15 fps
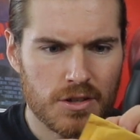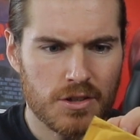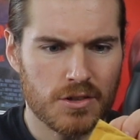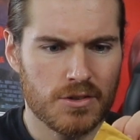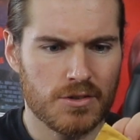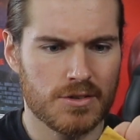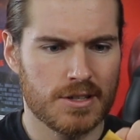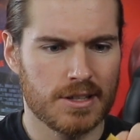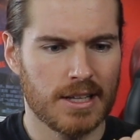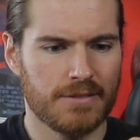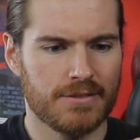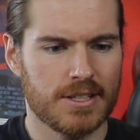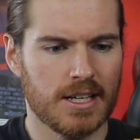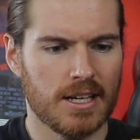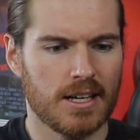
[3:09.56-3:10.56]
use,
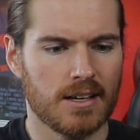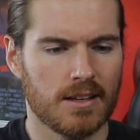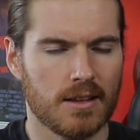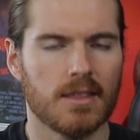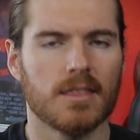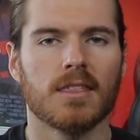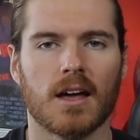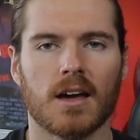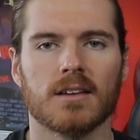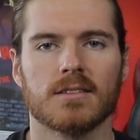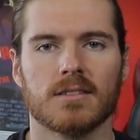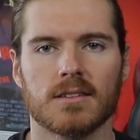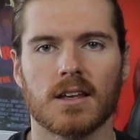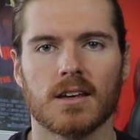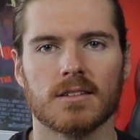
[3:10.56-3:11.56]
lift here.
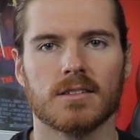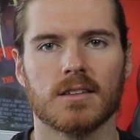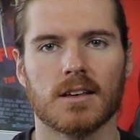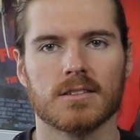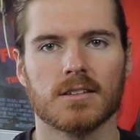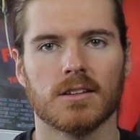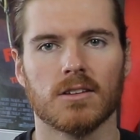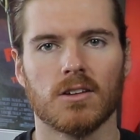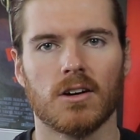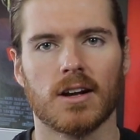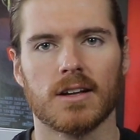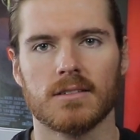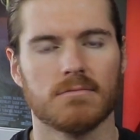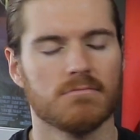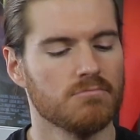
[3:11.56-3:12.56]
Thanks a
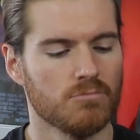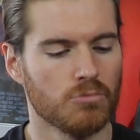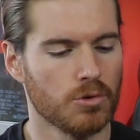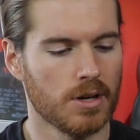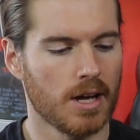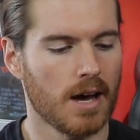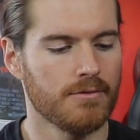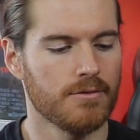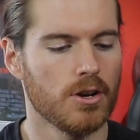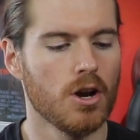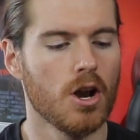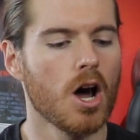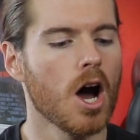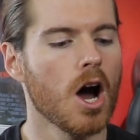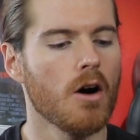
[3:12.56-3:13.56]
lot. I wouldn't
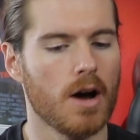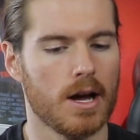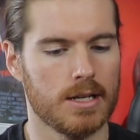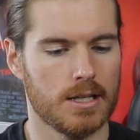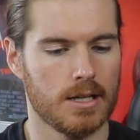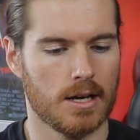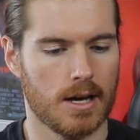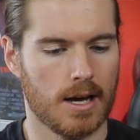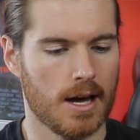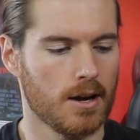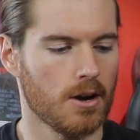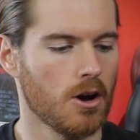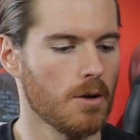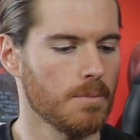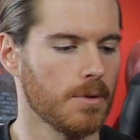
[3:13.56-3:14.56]
have no idea how
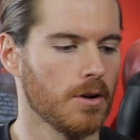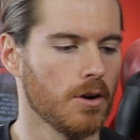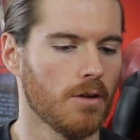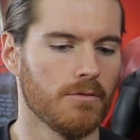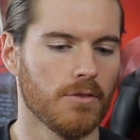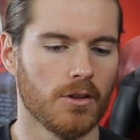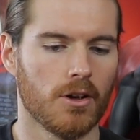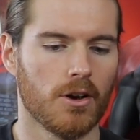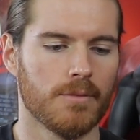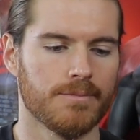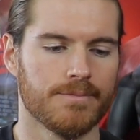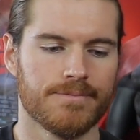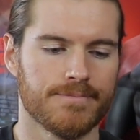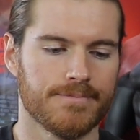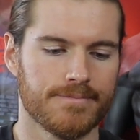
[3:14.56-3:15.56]
to open an envelope,
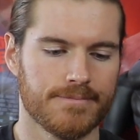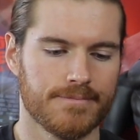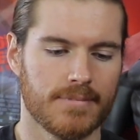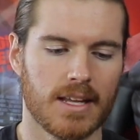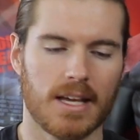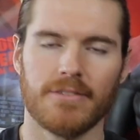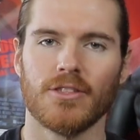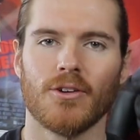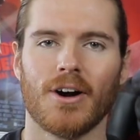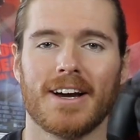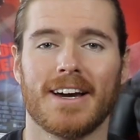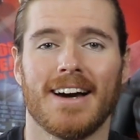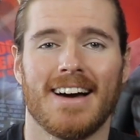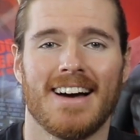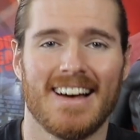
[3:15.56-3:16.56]
even though I
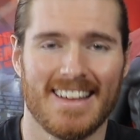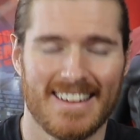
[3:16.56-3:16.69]
can't.